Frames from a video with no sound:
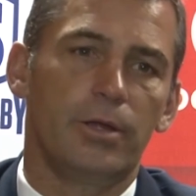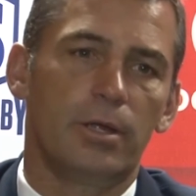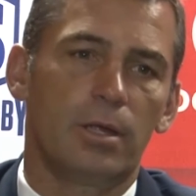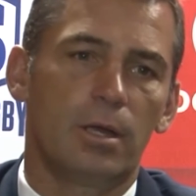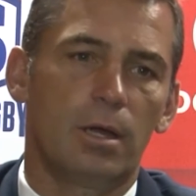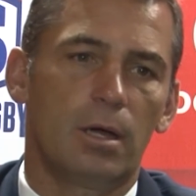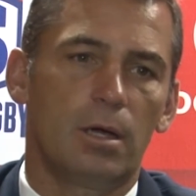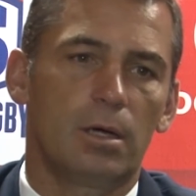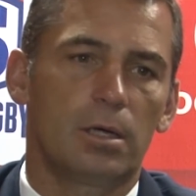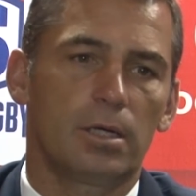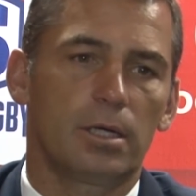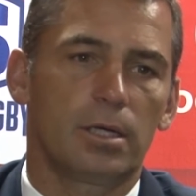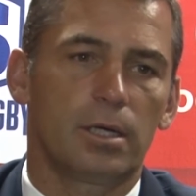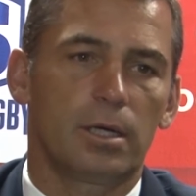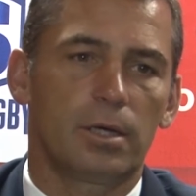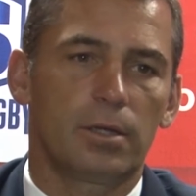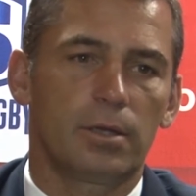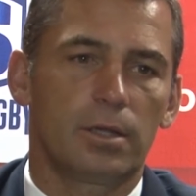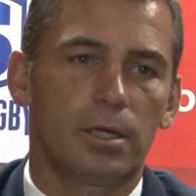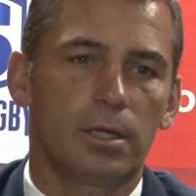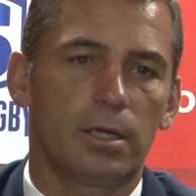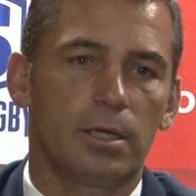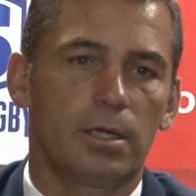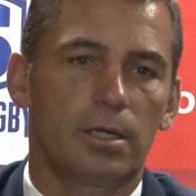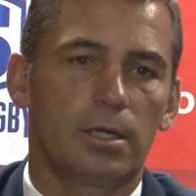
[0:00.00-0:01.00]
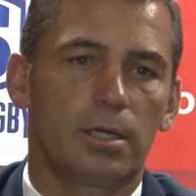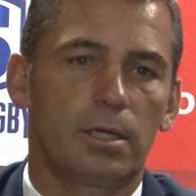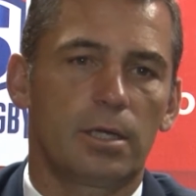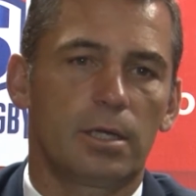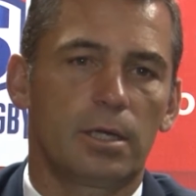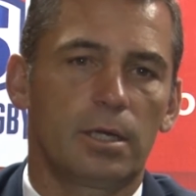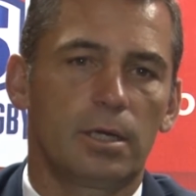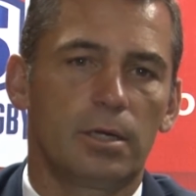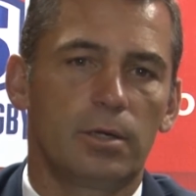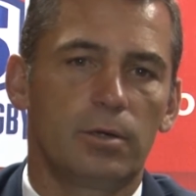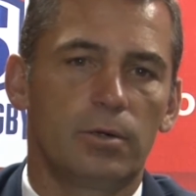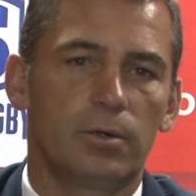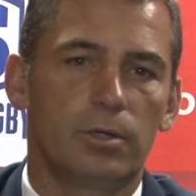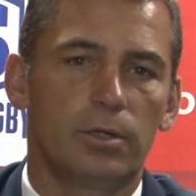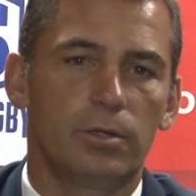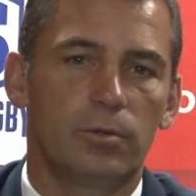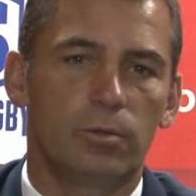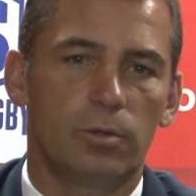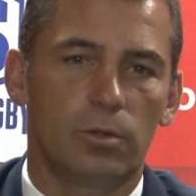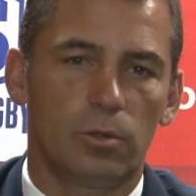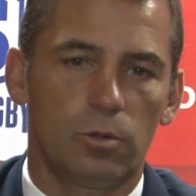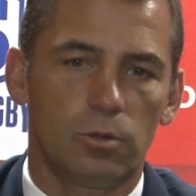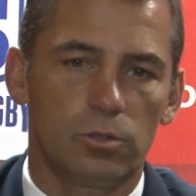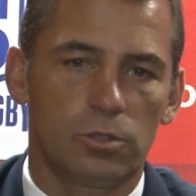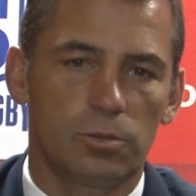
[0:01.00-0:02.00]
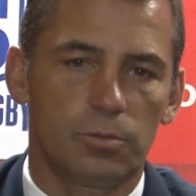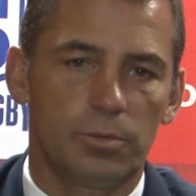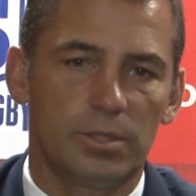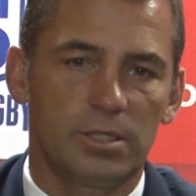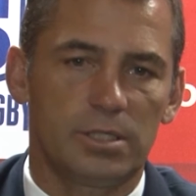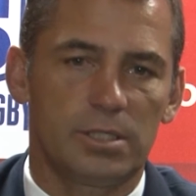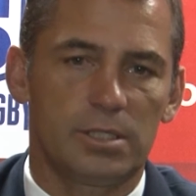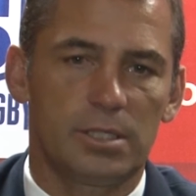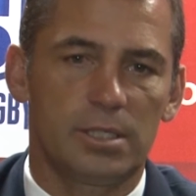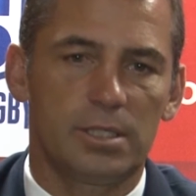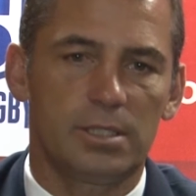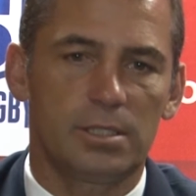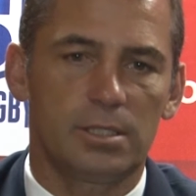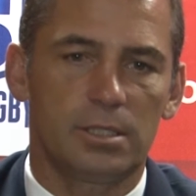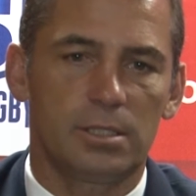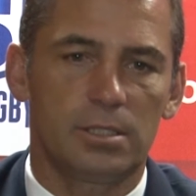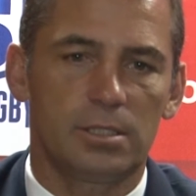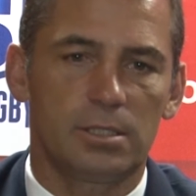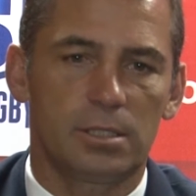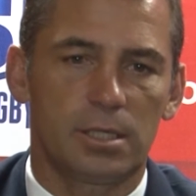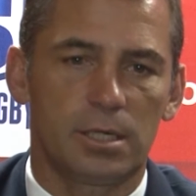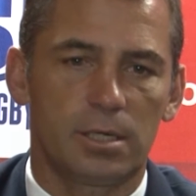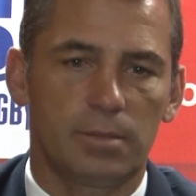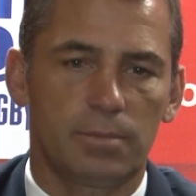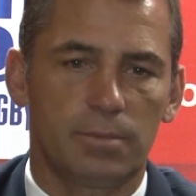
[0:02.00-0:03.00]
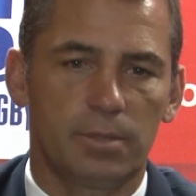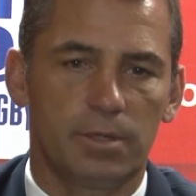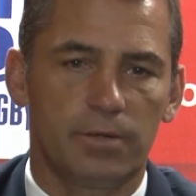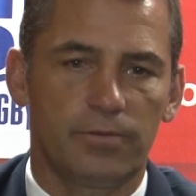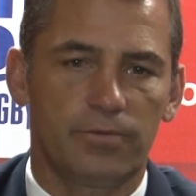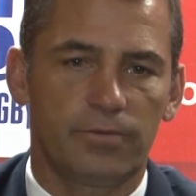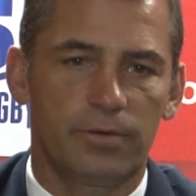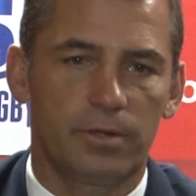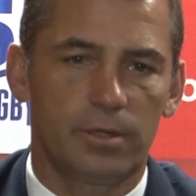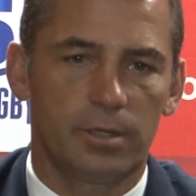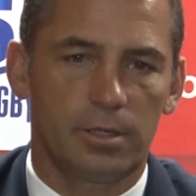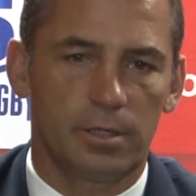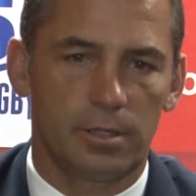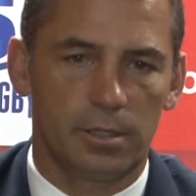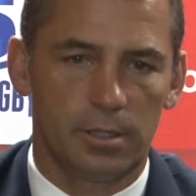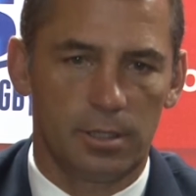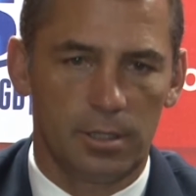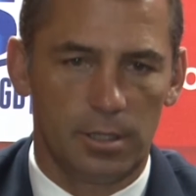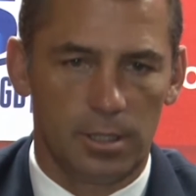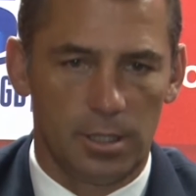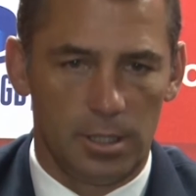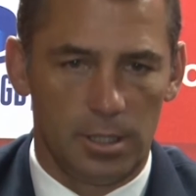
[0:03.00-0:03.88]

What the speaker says: Yeah, I think he will also be assessed. He's had a bit of a